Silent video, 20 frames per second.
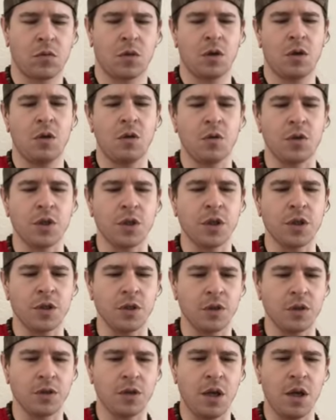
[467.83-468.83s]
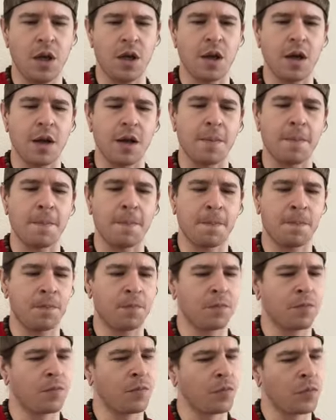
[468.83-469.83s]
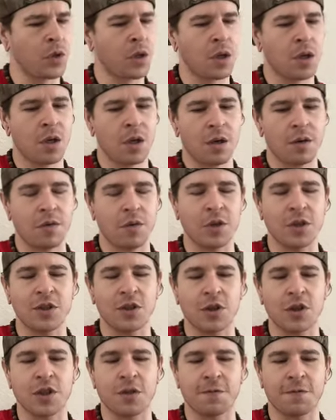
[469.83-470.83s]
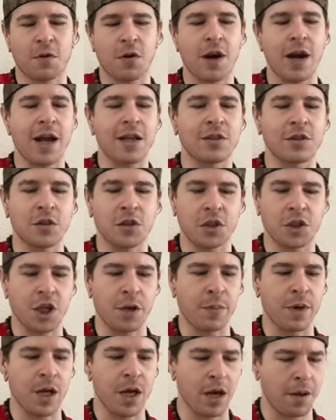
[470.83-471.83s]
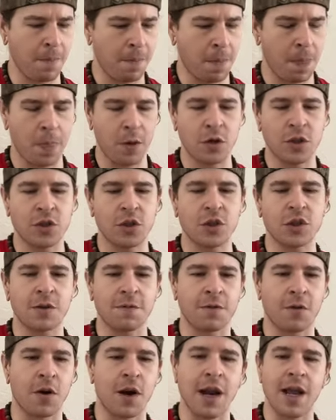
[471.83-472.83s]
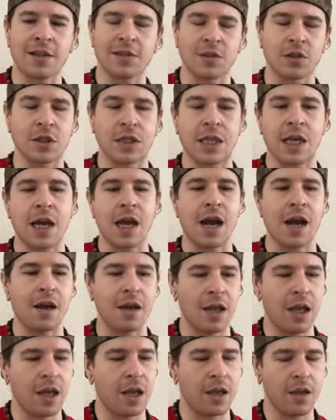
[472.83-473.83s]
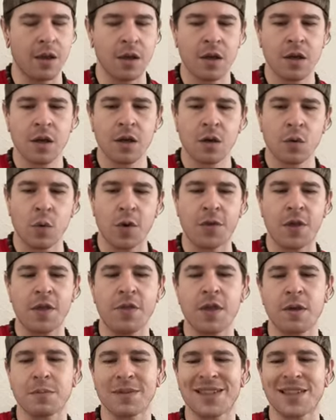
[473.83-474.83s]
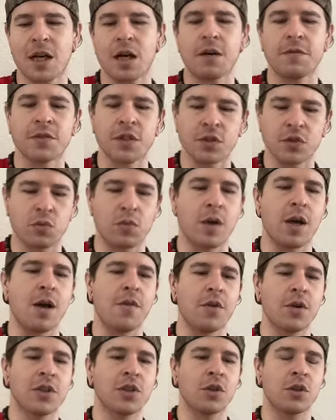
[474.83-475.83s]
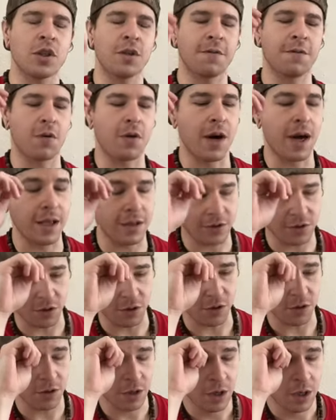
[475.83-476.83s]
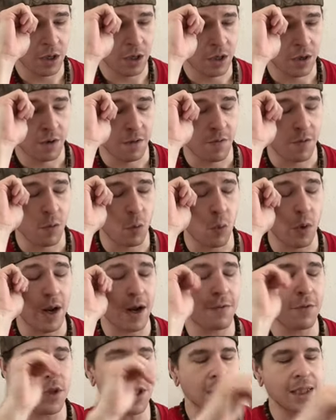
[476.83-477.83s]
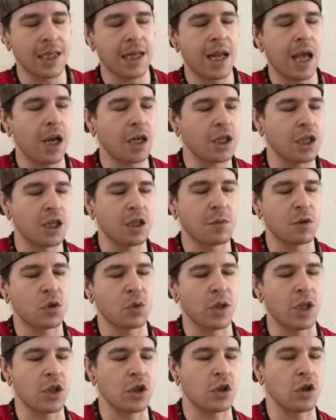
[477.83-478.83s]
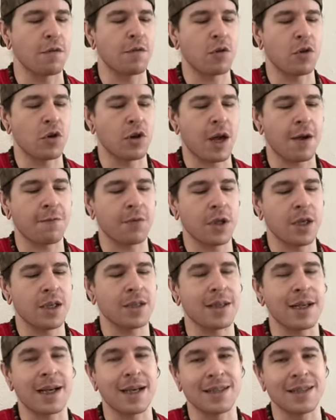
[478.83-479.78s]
Oh, geez. They're searching for answers, Gemini. They're searching for answers. Yeah, within themselves as well. They're searching for answers. Whatever this connection is between the two of you, there definitely is, like I